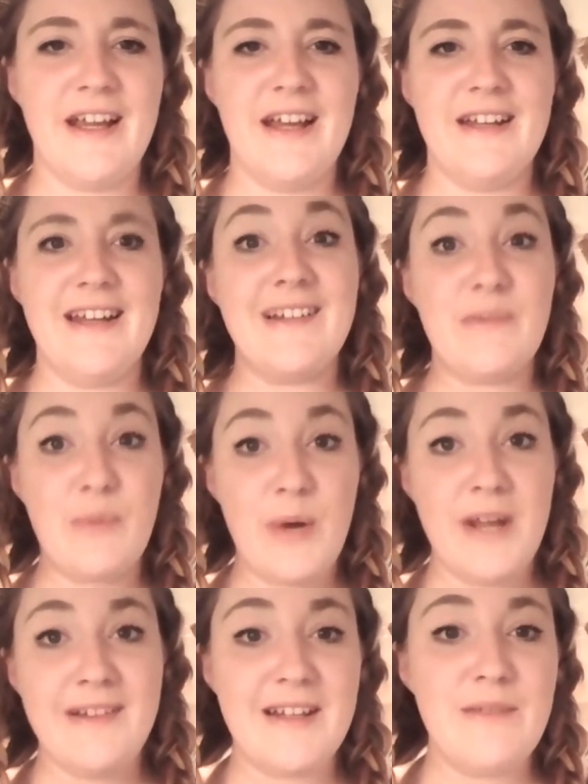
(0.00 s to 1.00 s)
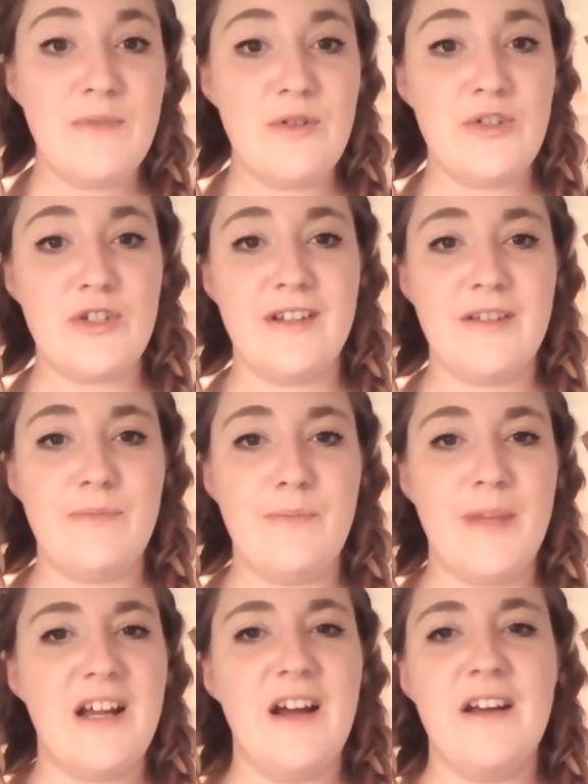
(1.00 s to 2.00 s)
and expressing emotions
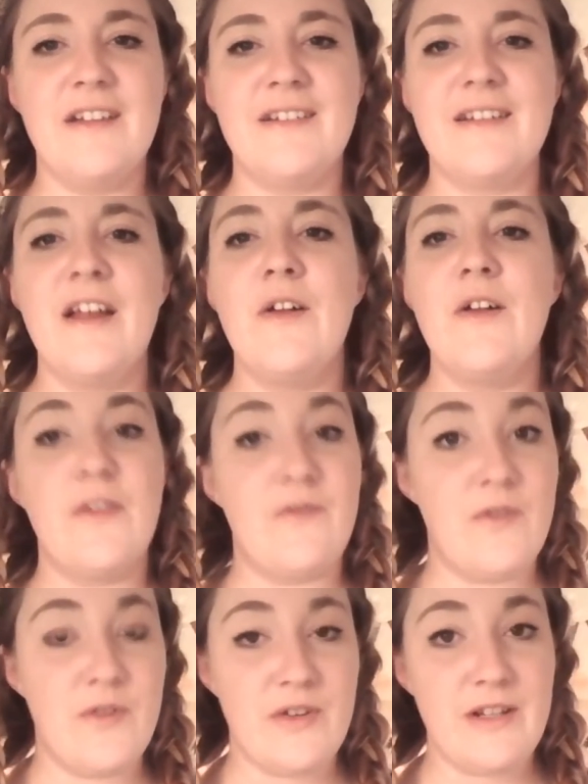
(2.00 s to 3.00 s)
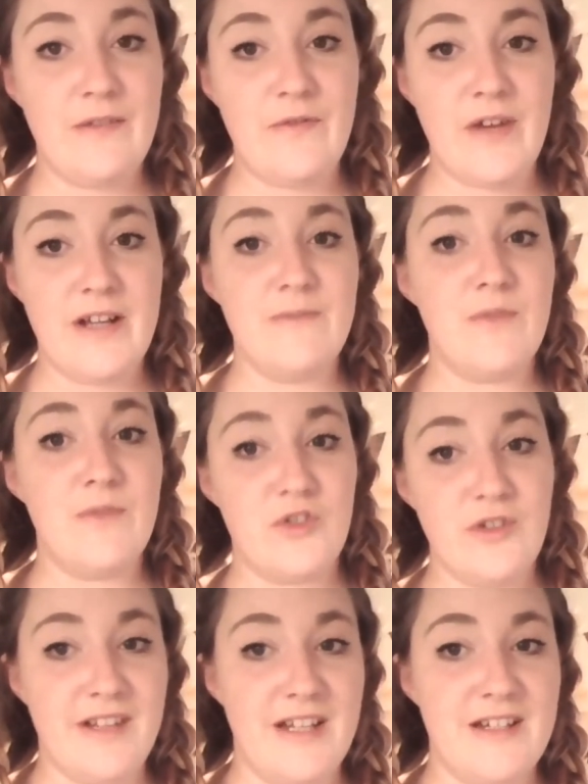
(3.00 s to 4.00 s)
because through your defined
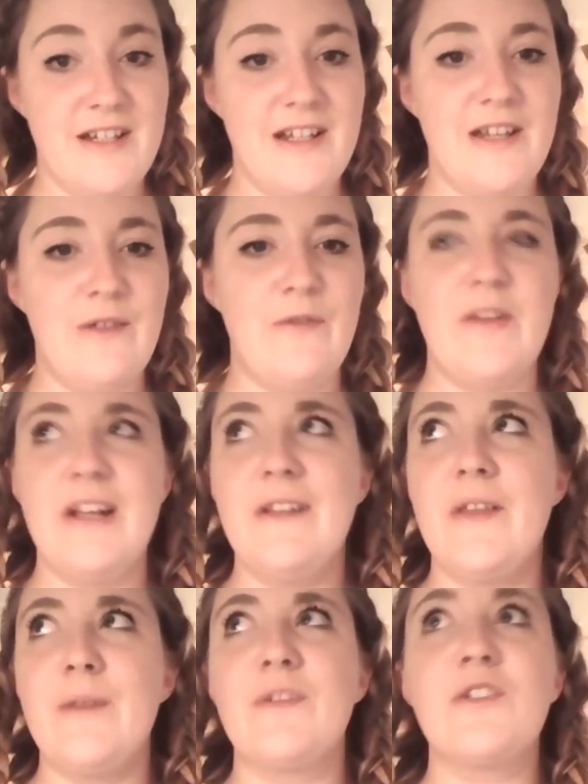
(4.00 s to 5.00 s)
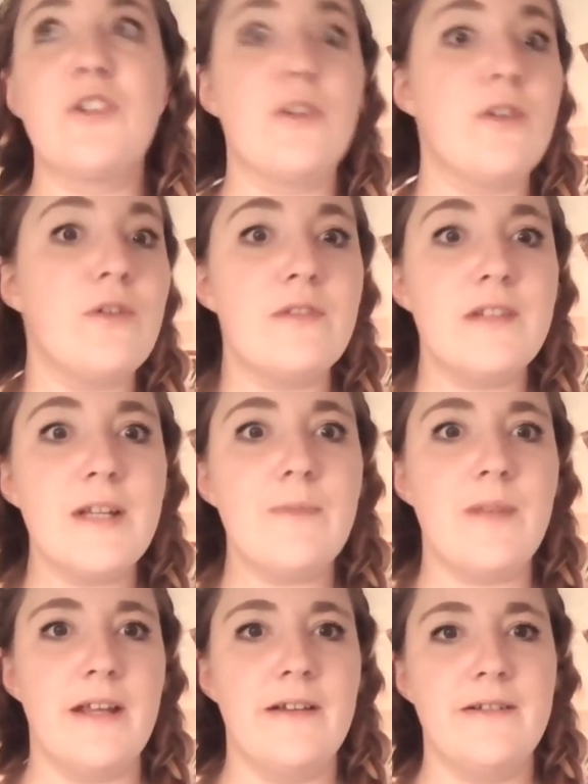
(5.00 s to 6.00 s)
emotional center, you feel them so
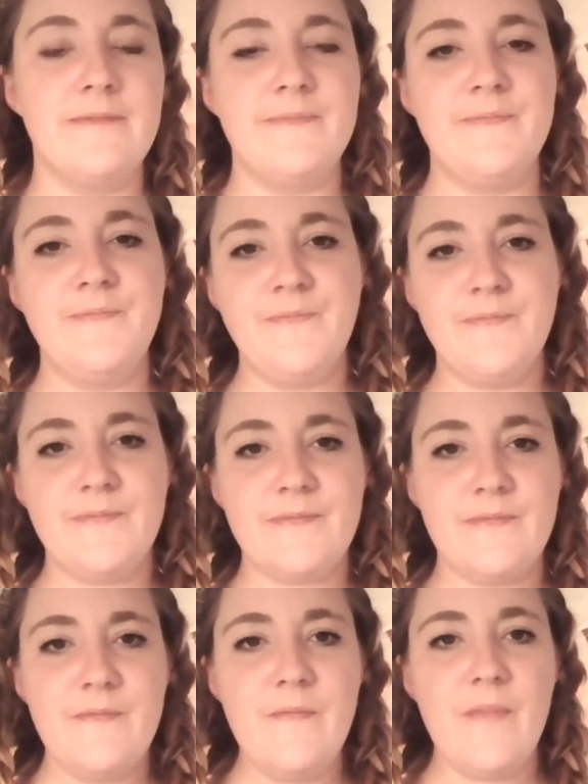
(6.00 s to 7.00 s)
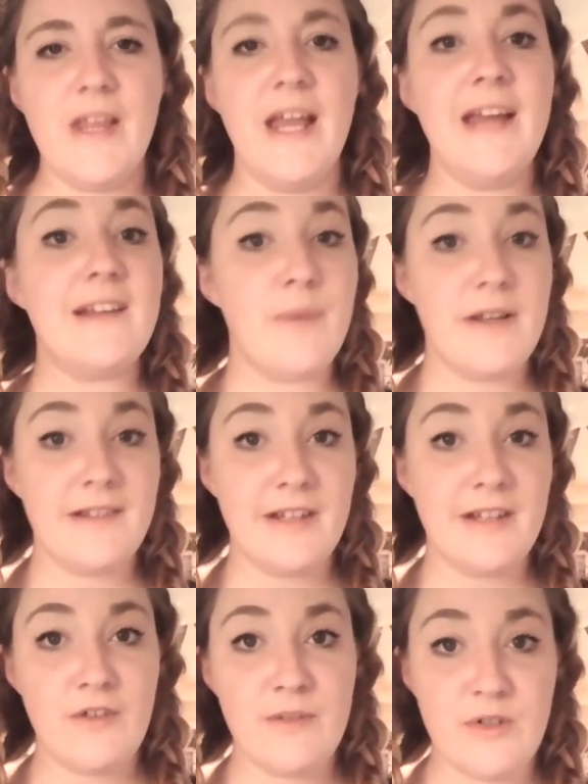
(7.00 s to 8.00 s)
deeply. Expressing
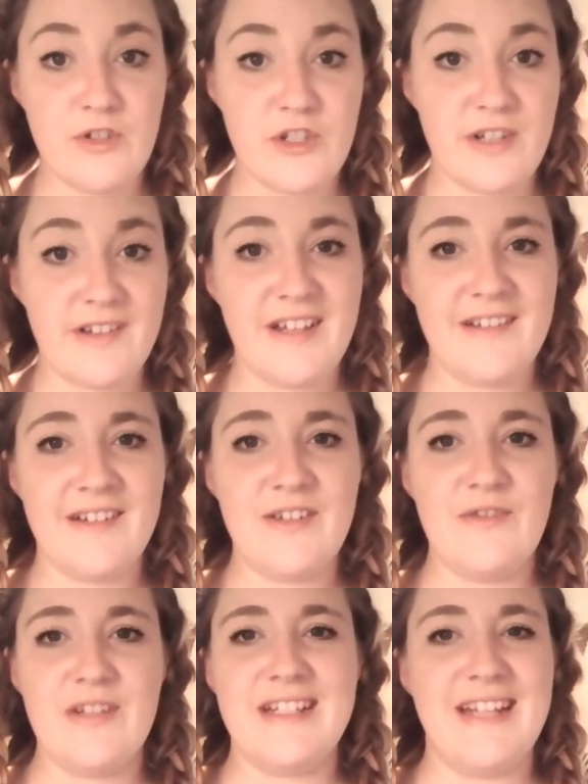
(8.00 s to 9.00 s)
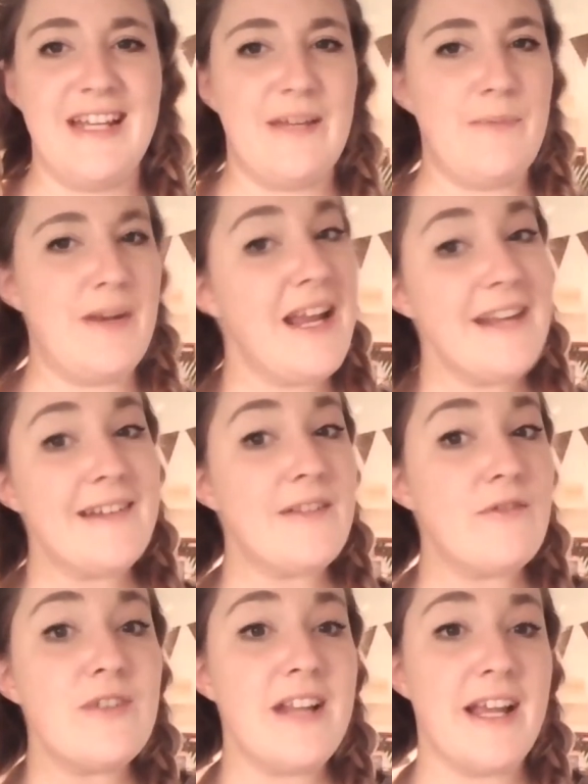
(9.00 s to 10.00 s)
your emotions doesn't only take place
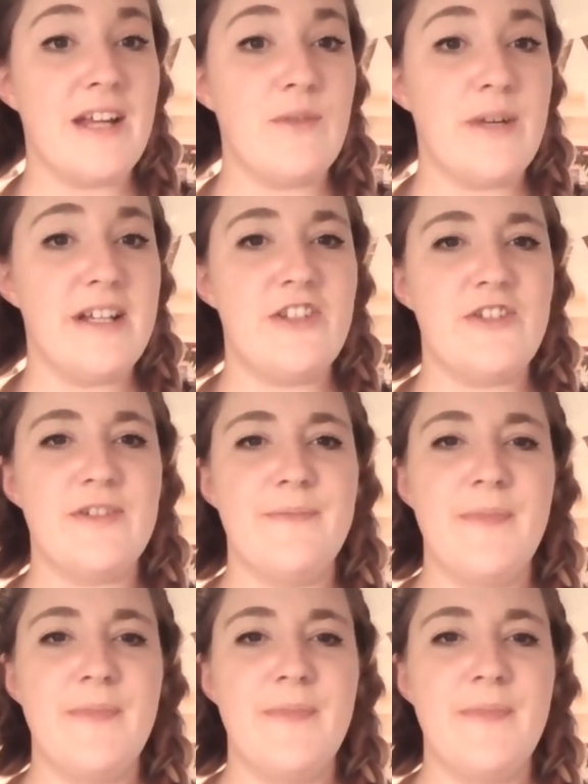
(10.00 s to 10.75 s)
through language.